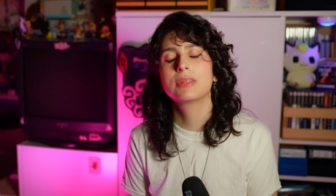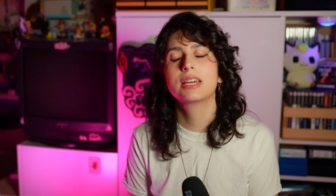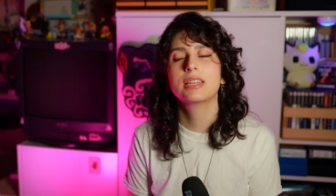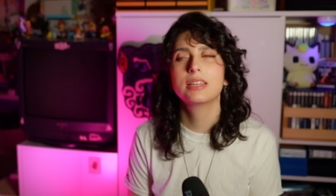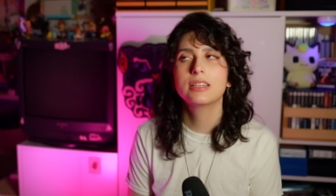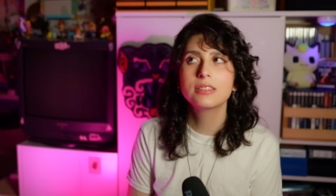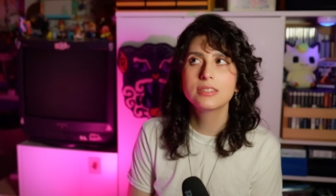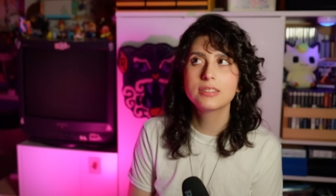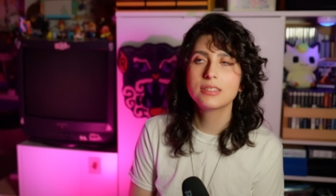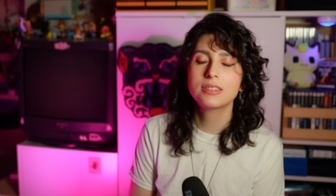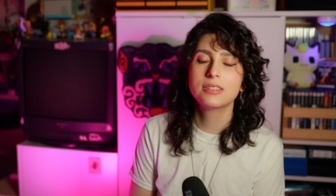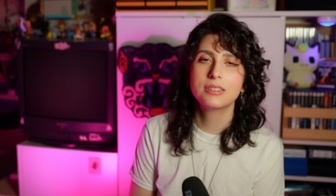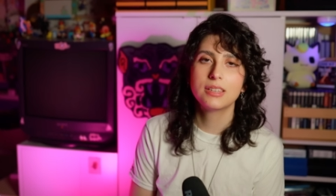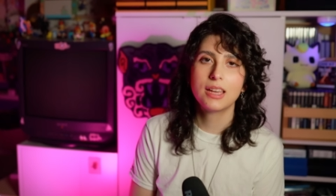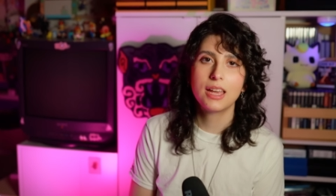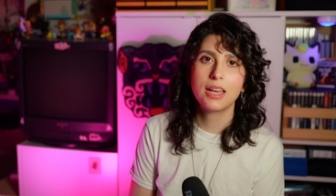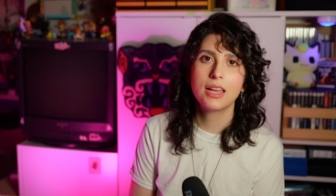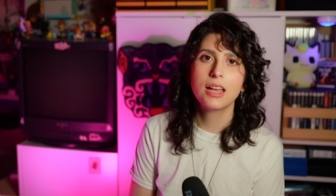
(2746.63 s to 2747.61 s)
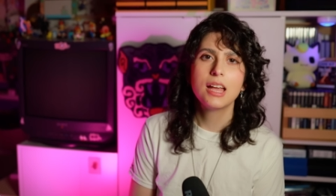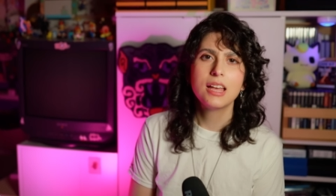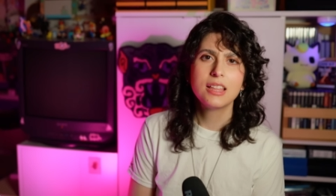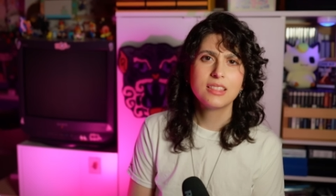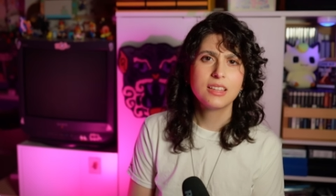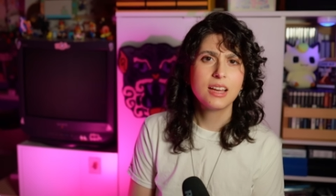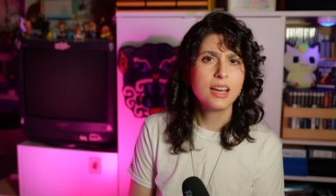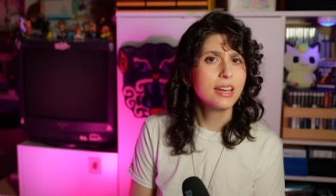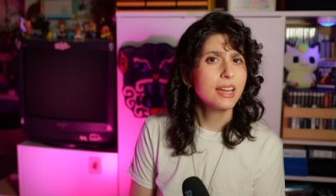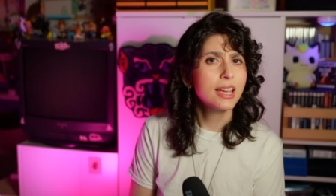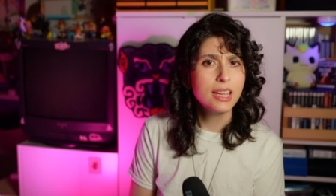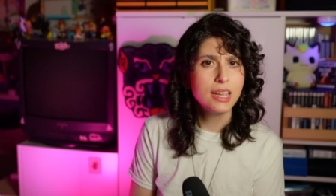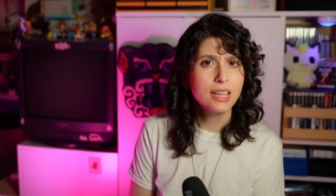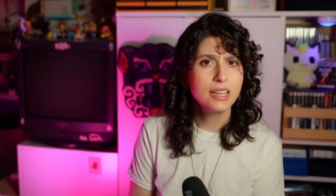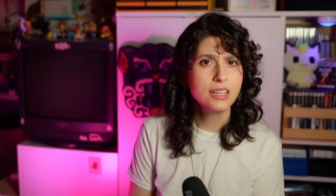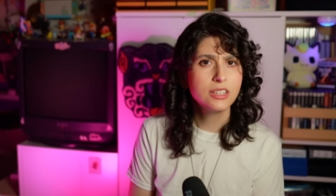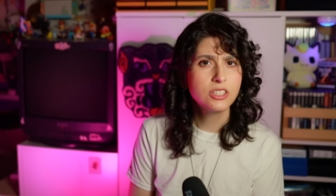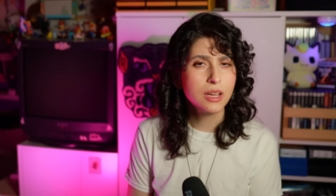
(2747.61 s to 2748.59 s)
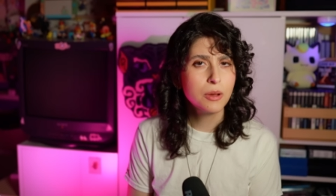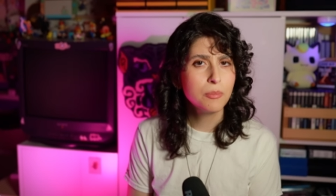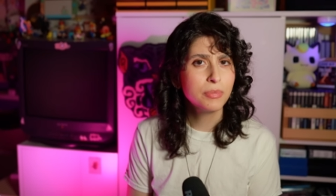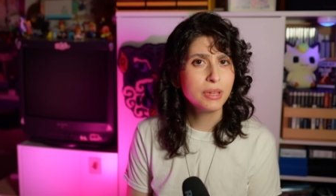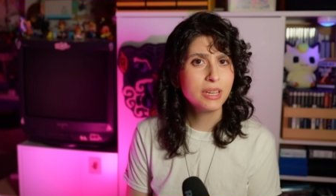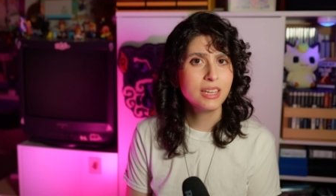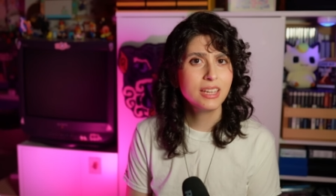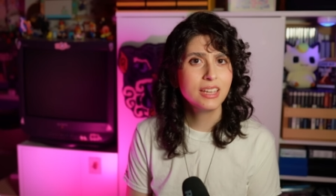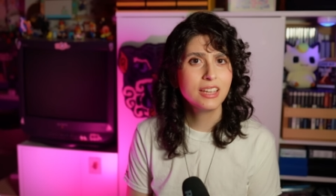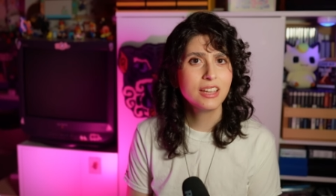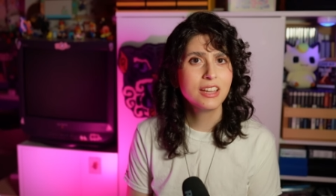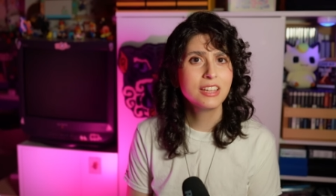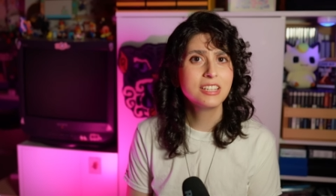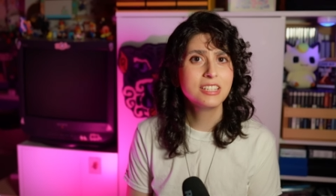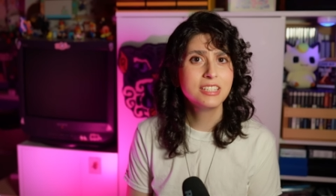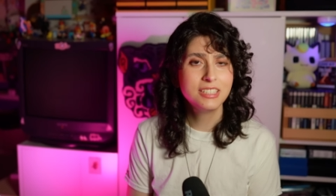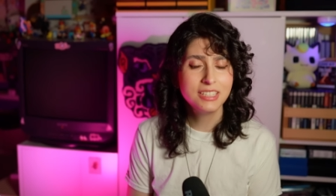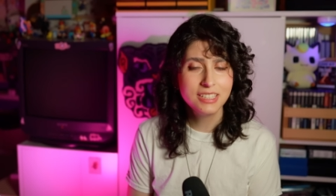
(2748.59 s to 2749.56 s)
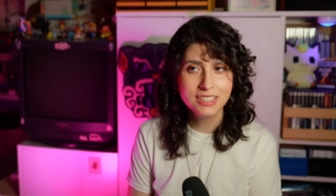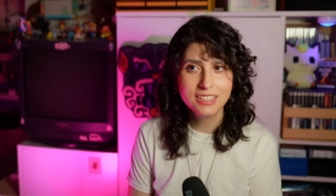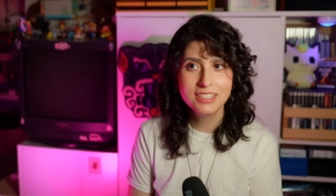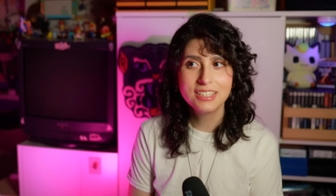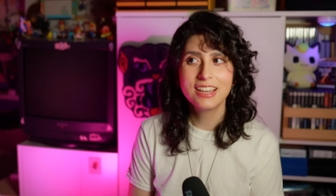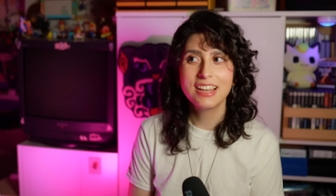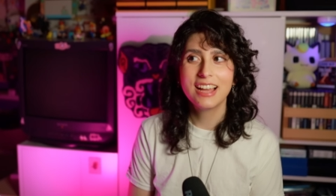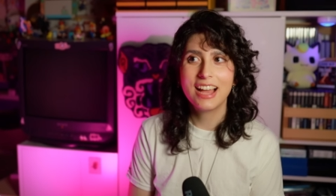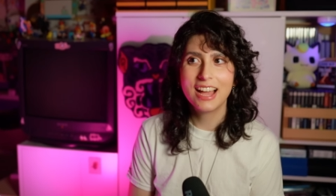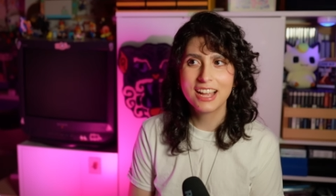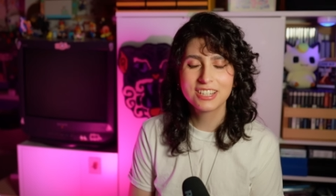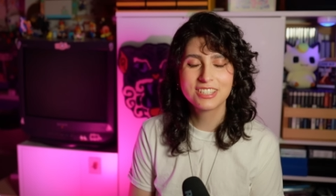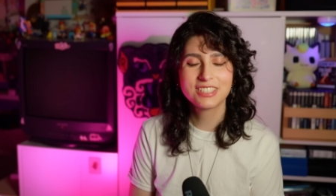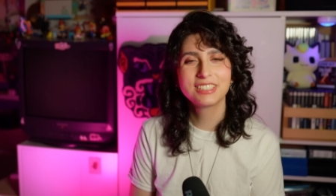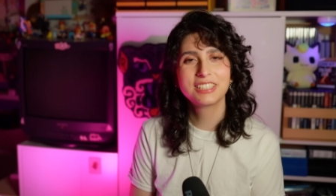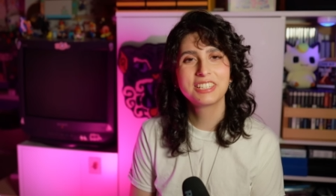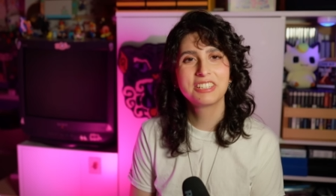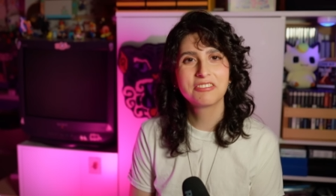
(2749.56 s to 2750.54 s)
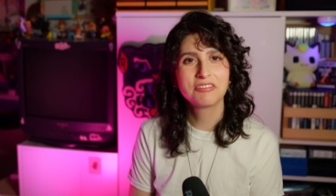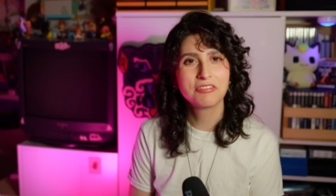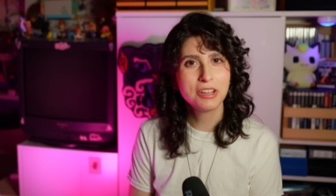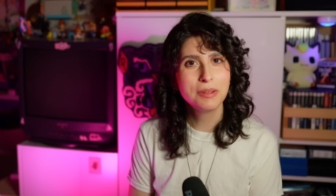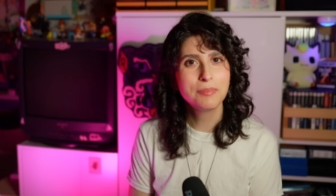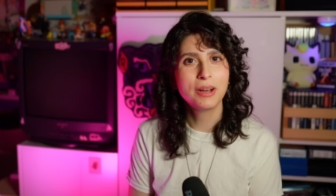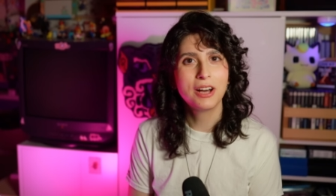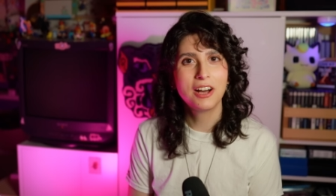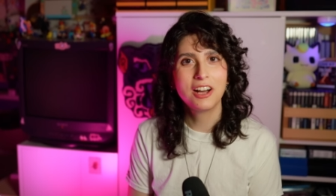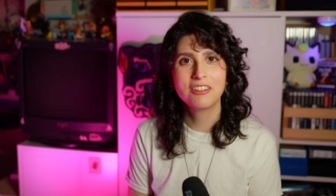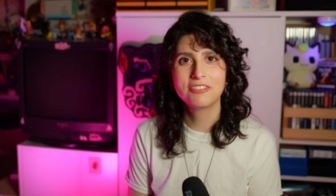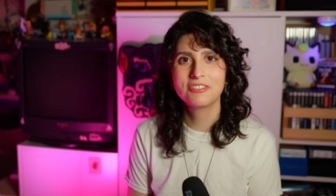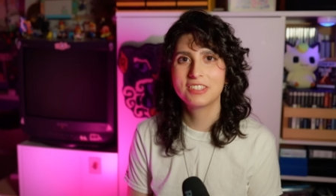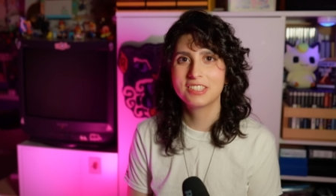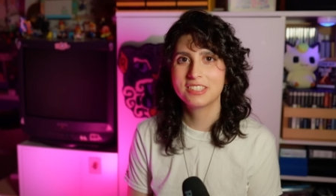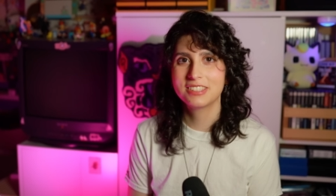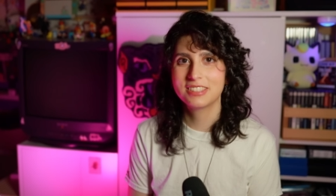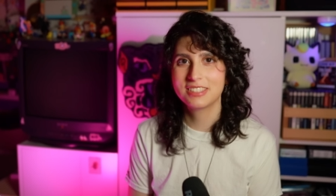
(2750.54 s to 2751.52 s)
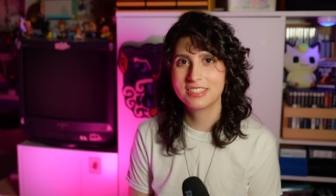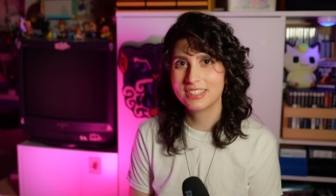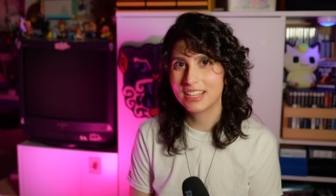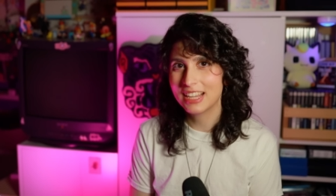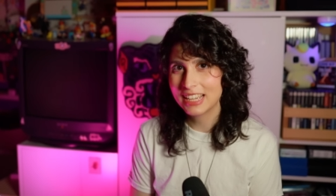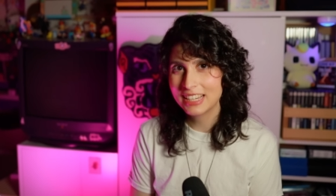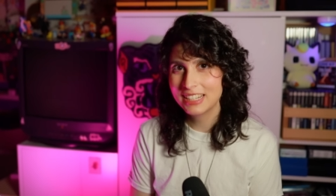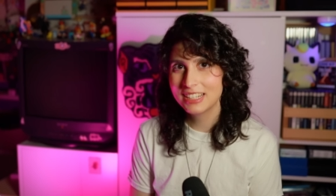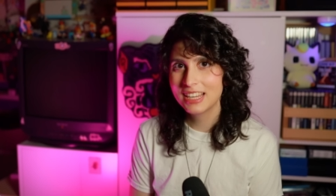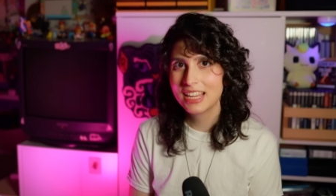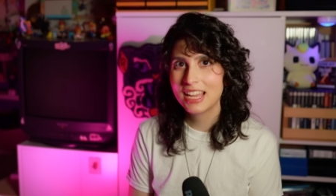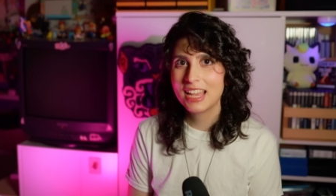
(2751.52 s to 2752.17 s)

That is to say that a company did actually rip off this design